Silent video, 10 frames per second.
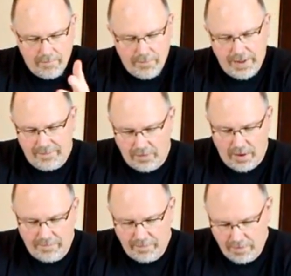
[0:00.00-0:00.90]
that's
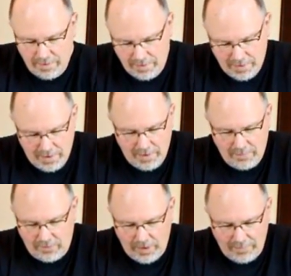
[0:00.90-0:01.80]
off.
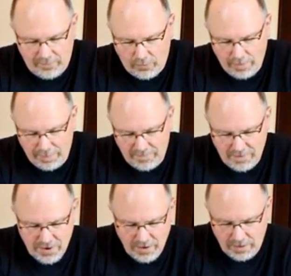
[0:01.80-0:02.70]
So I have to
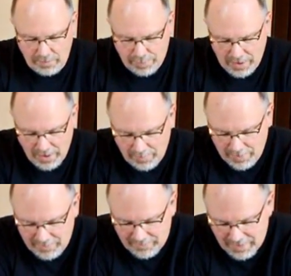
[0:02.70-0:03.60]
reposition it. The problem
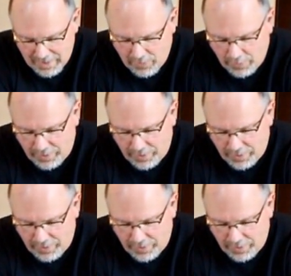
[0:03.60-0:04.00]
is now with